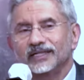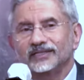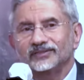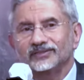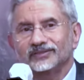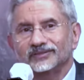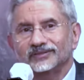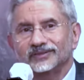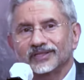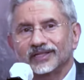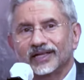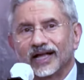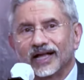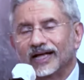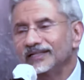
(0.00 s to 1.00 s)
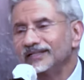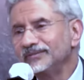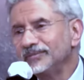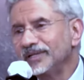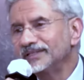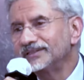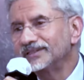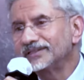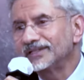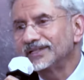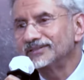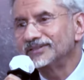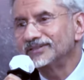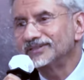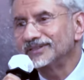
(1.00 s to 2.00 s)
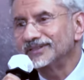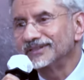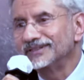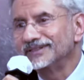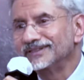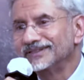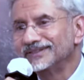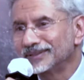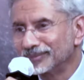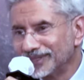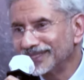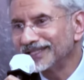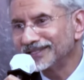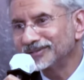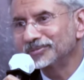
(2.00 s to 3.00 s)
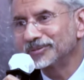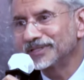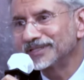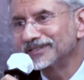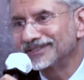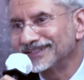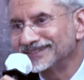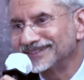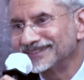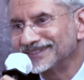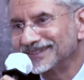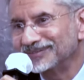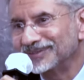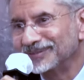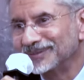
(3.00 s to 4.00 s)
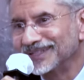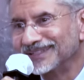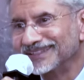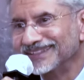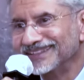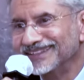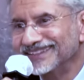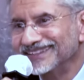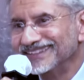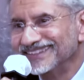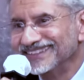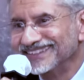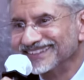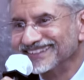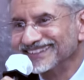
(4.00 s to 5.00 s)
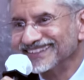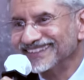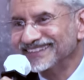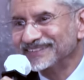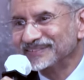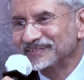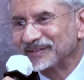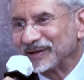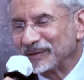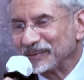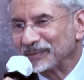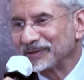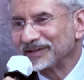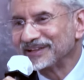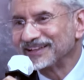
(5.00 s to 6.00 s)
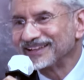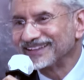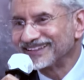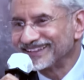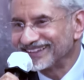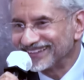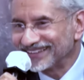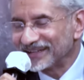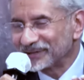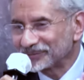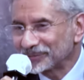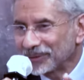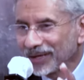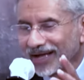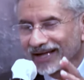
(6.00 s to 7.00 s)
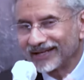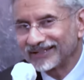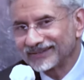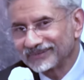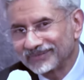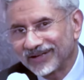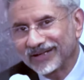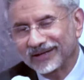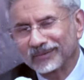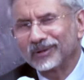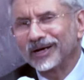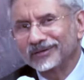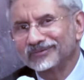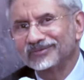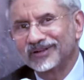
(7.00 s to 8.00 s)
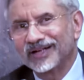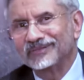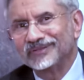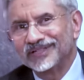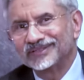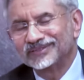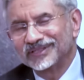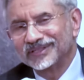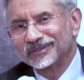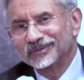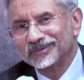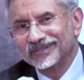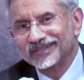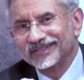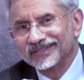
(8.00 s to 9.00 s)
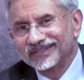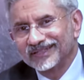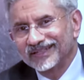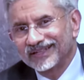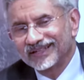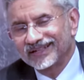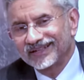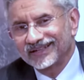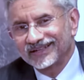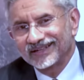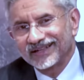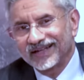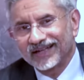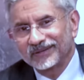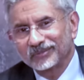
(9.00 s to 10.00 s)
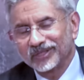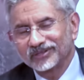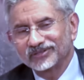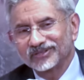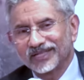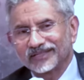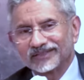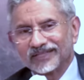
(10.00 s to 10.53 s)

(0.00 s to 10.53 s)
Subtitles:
In my case, I didn't make the transition. Somebody else made the transition for me. So about five years ago, I had